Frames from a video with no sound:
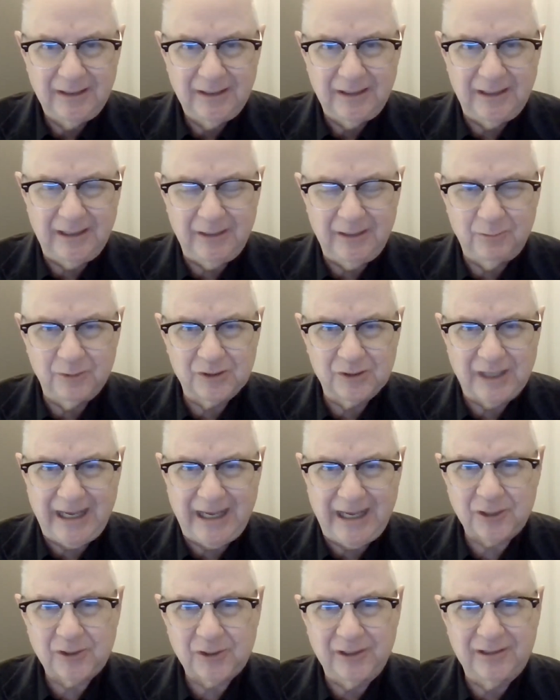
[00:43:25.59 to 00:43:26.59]
he was
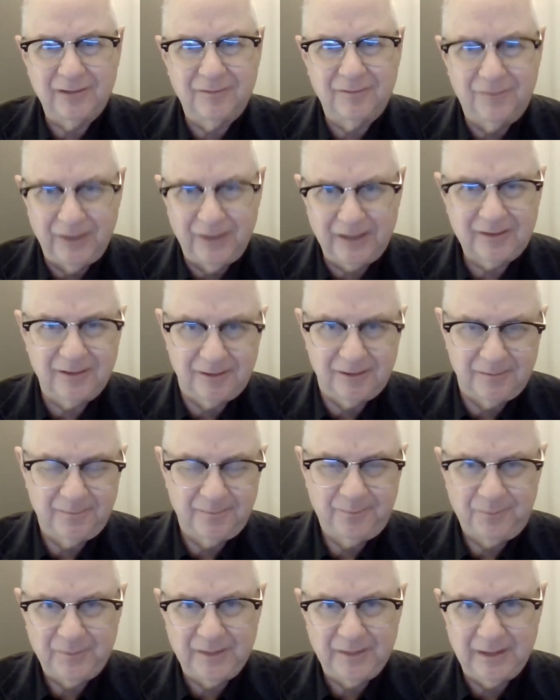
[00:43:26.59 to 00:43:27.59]
actually convicted
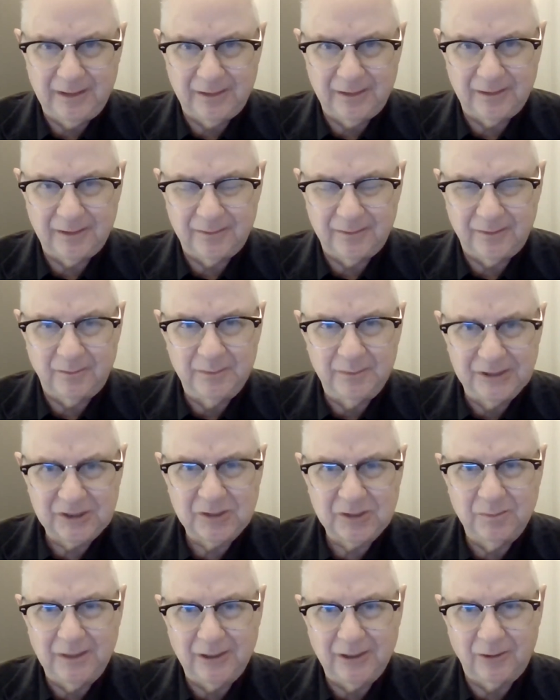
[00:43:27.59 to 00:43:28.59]
of a
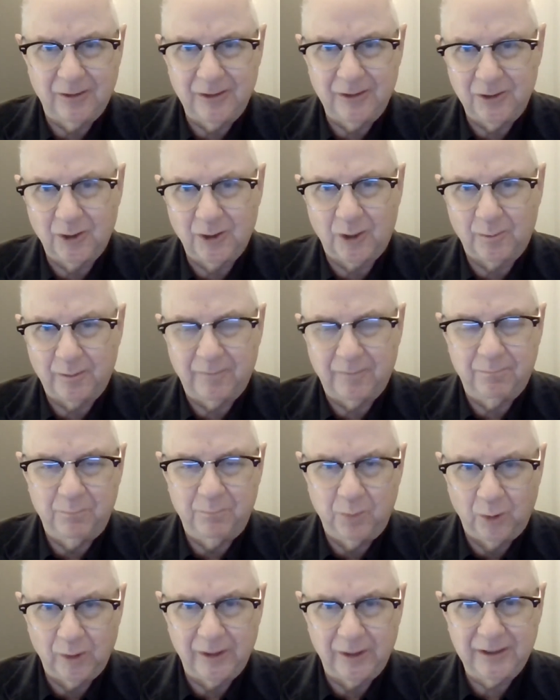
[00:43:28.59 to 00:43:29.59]
misdemeanor in Europe of
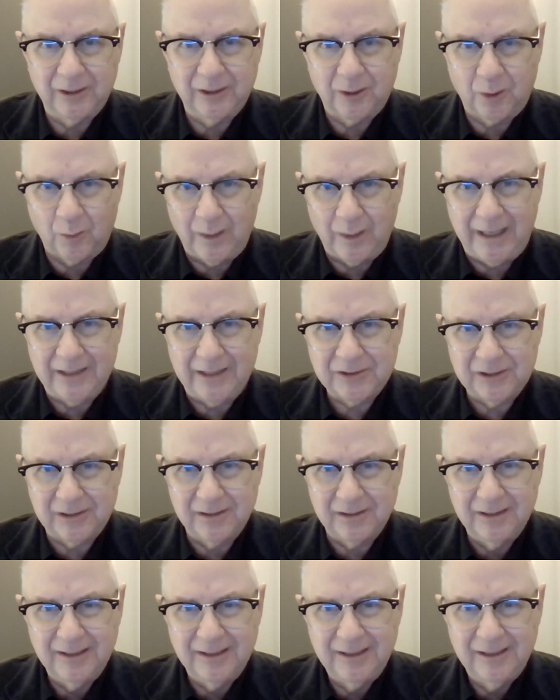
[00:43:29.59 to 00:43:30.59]
bullying and
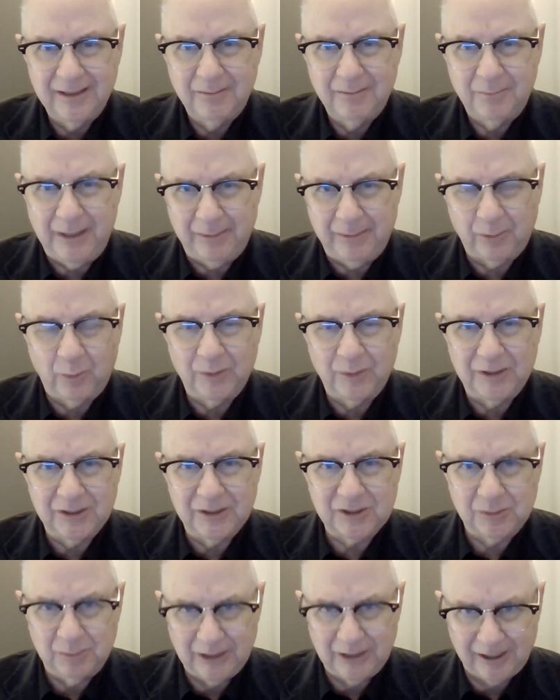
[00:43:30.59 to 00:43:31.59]
harassing people with
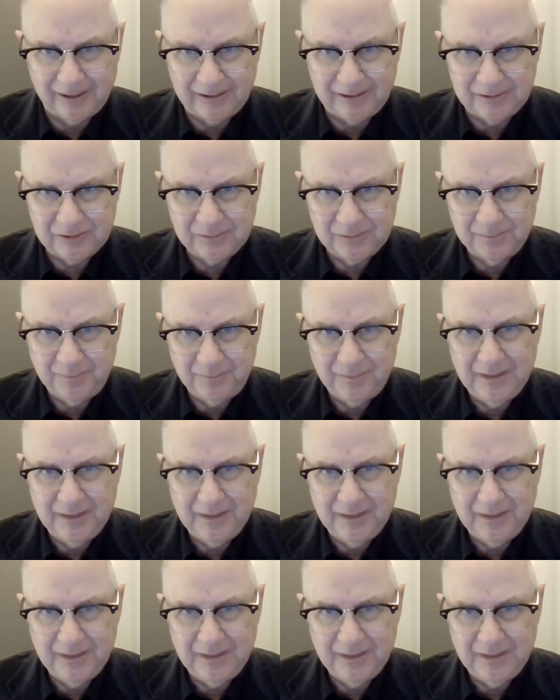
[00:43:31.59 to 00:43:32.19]
disabilities.